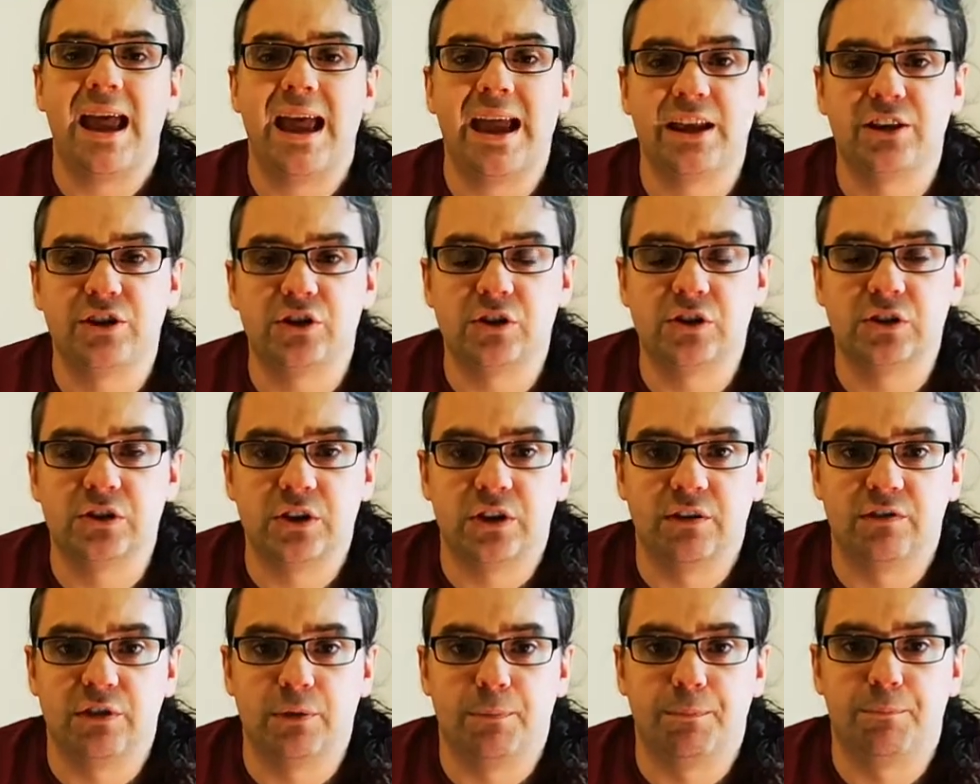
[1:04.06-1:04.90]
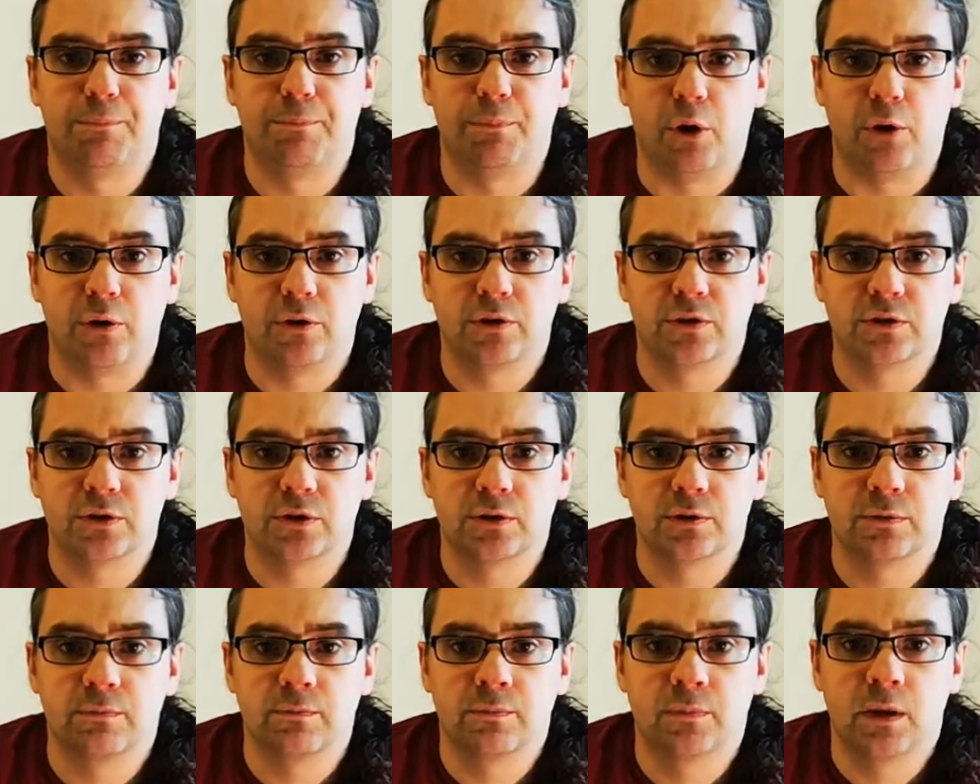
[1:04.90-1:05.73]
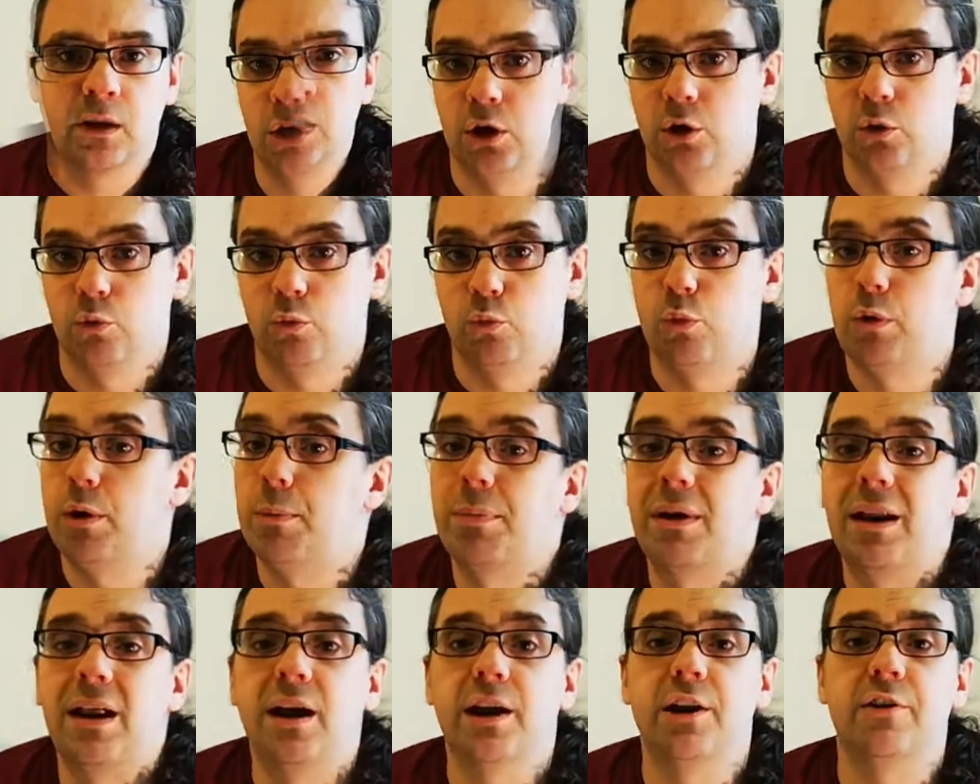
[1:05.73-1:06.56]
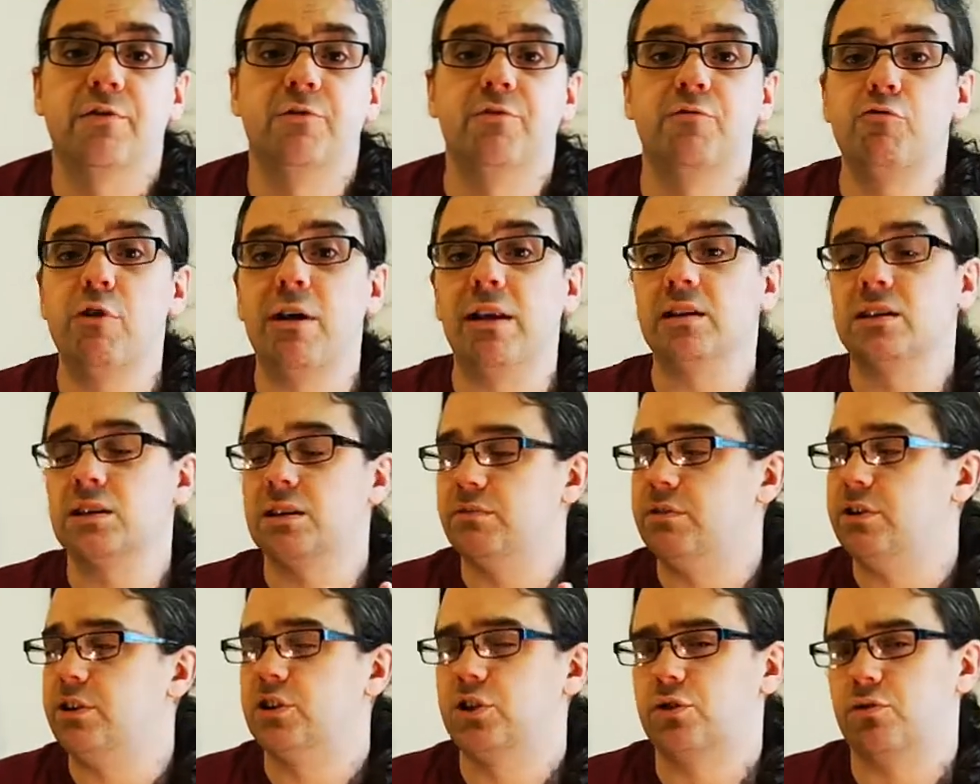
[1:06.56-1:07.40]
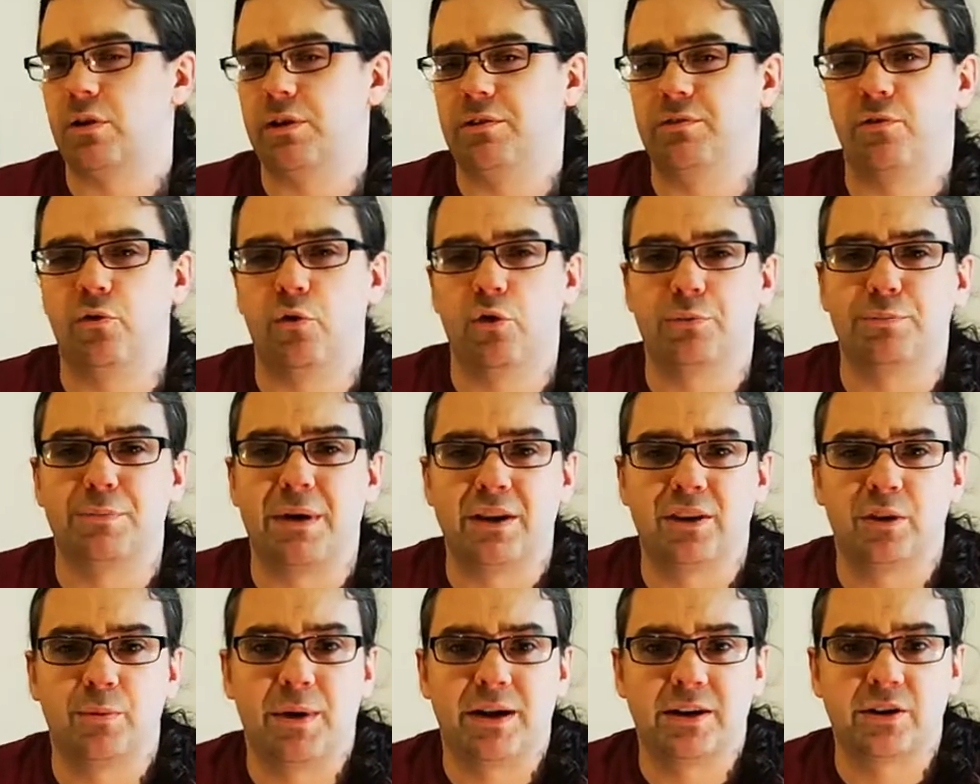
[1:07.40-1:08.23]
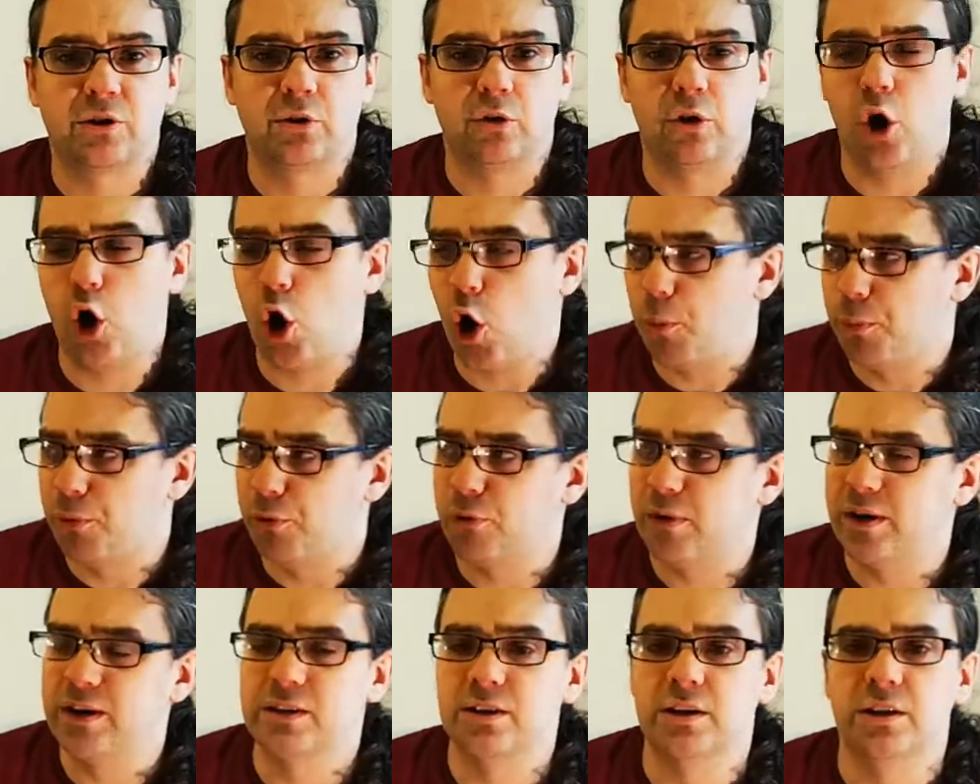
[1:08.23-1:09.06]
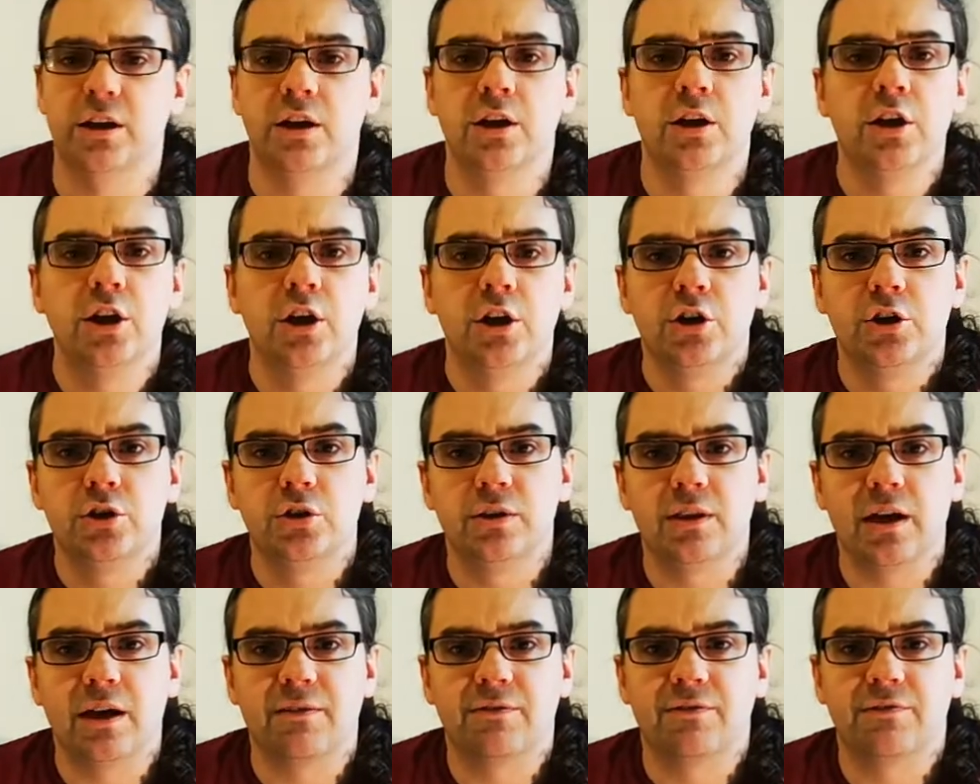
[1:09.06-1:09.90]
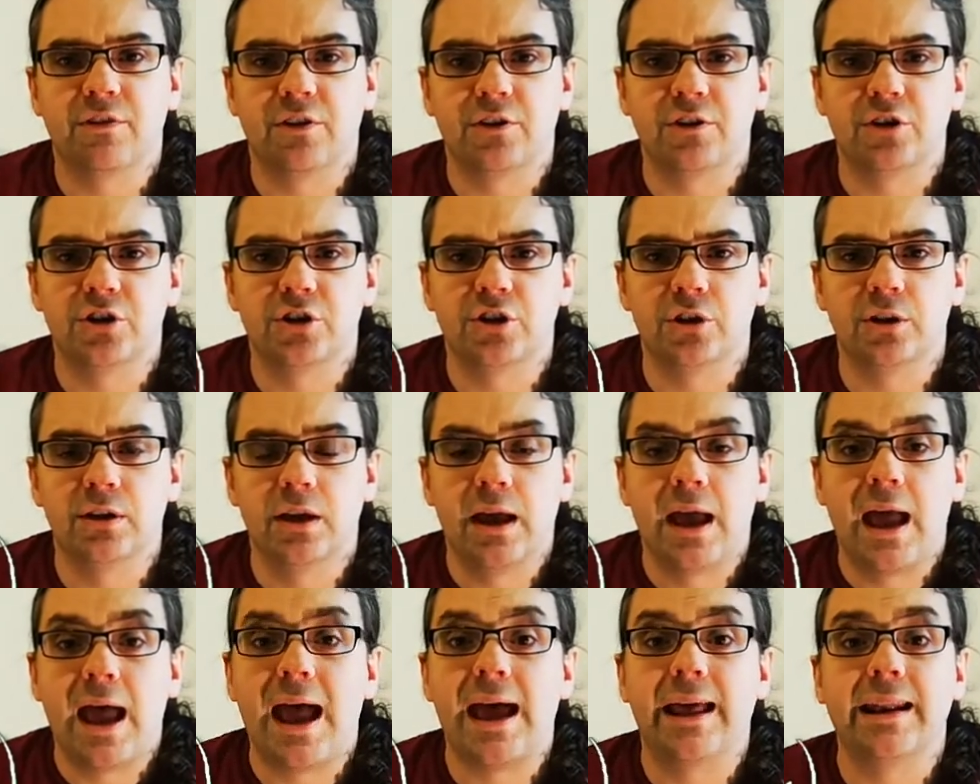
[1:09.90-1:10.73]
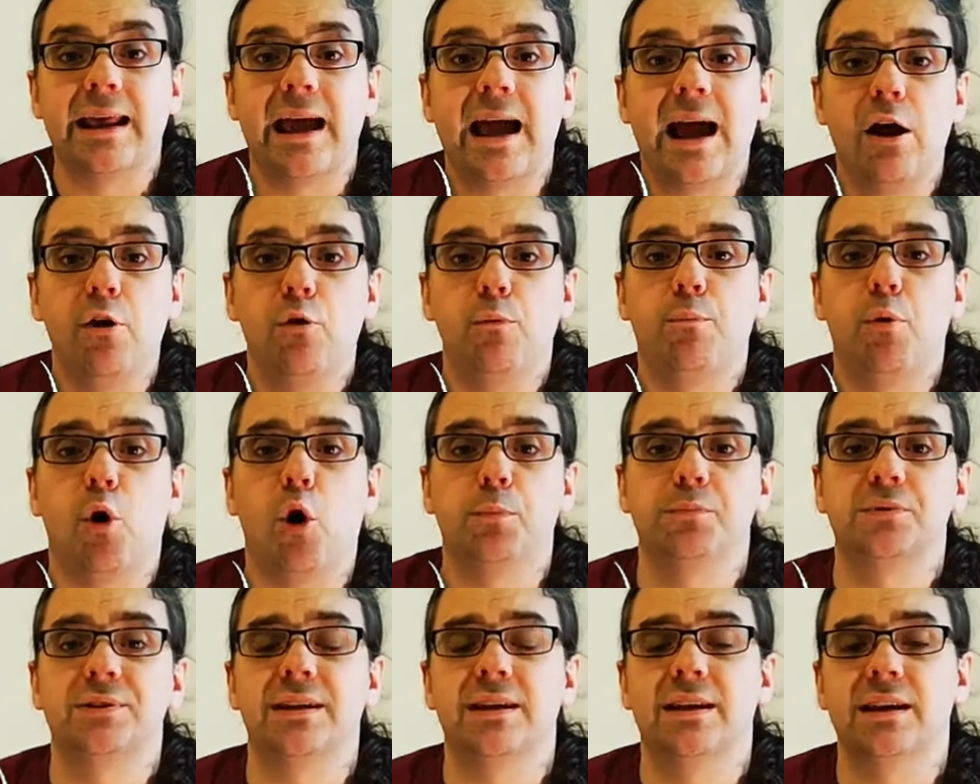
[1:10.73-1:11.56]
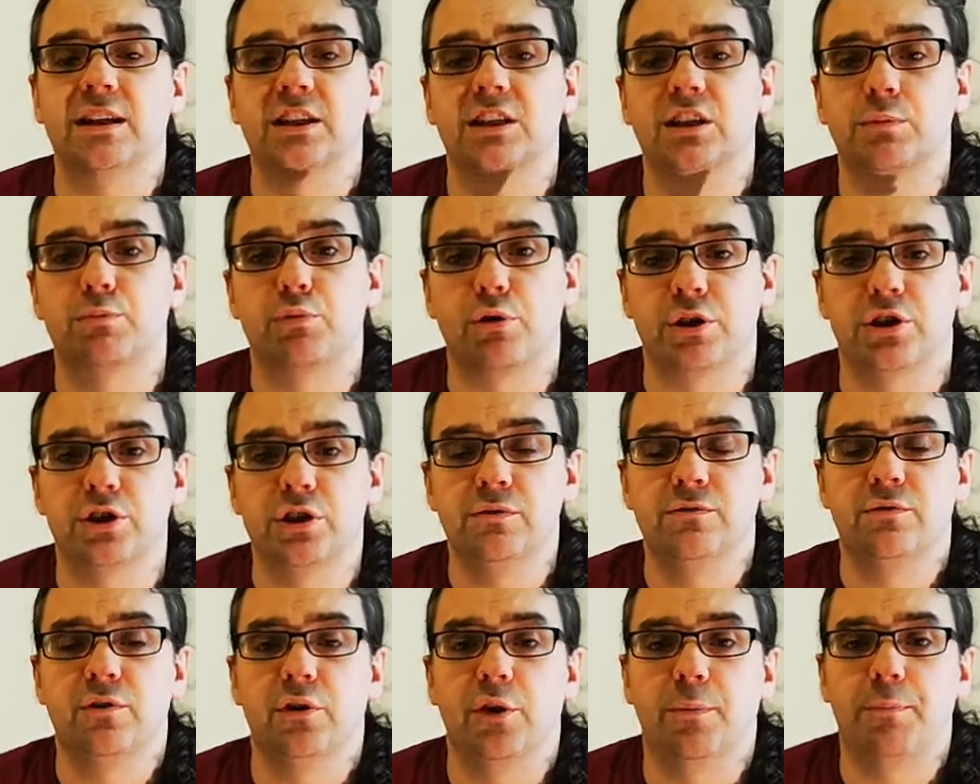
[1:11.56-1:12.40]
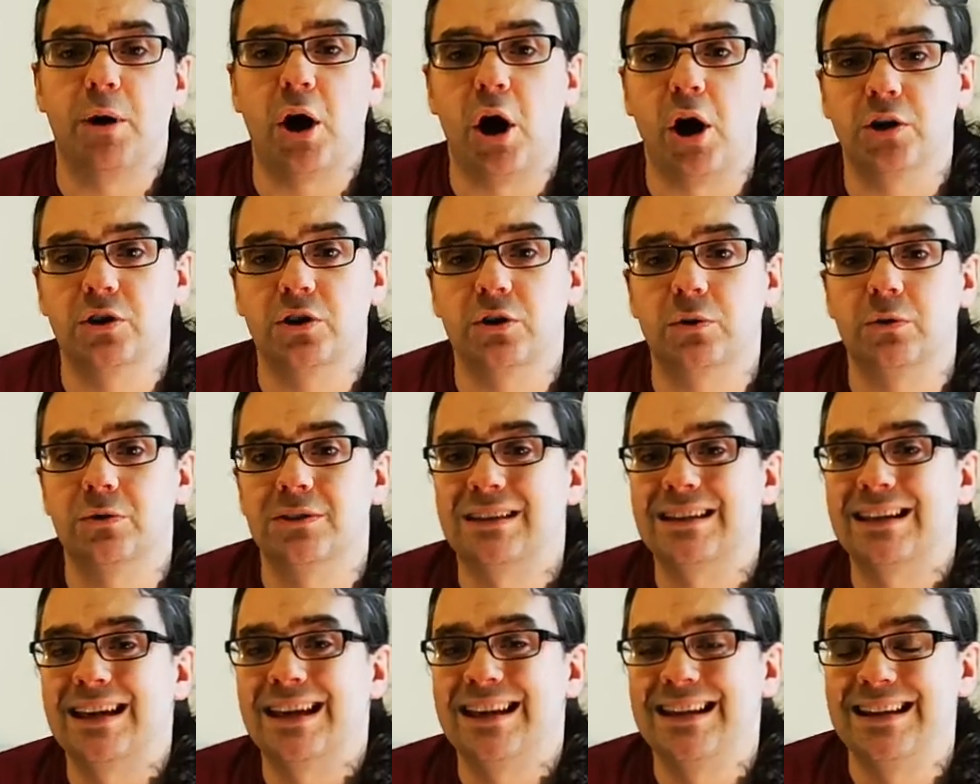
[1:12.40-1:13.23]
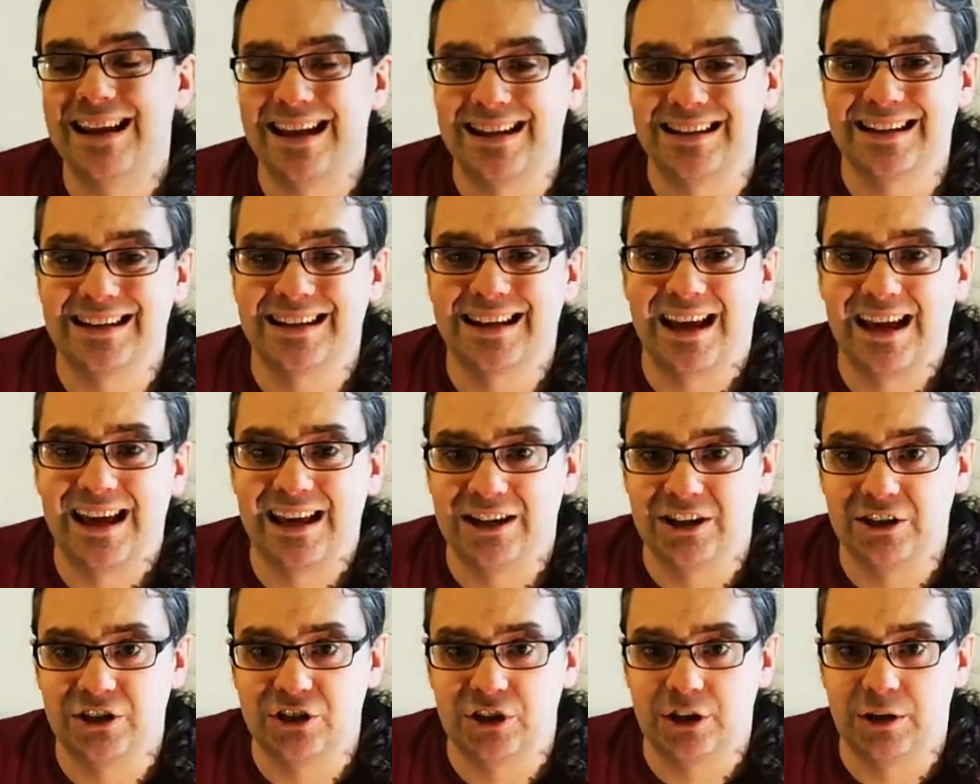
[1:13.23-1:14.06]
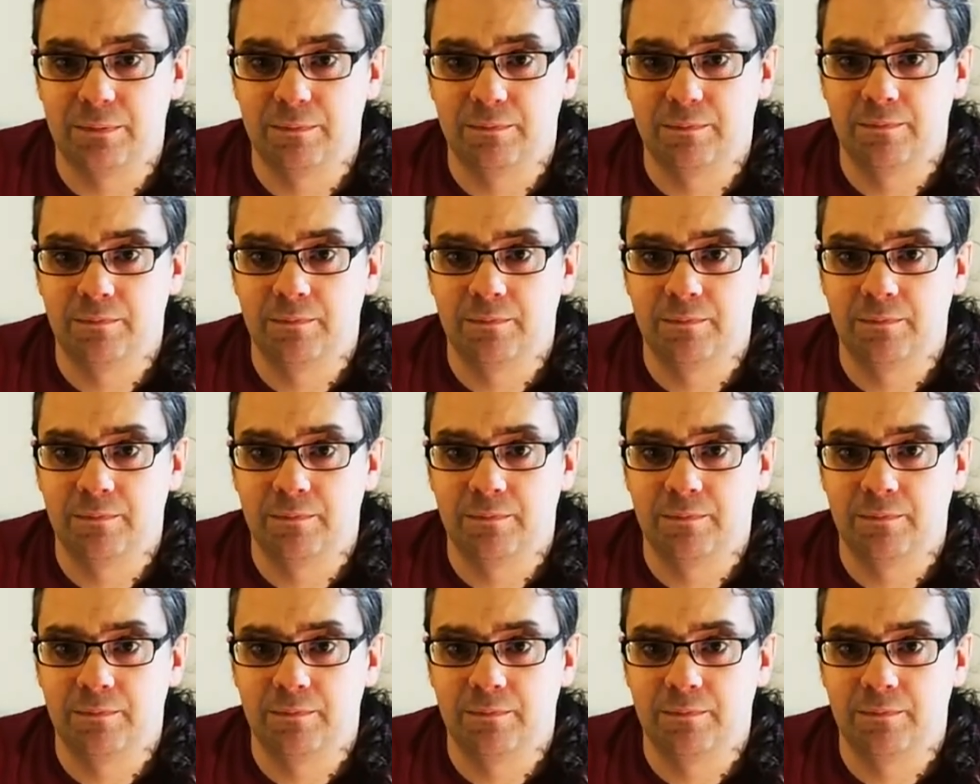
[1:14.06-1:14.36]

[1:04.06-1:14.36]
edges of the box. We apply a relatively straightforward mathematical operator to that function and out pops an expression for the particle's kinetic energy.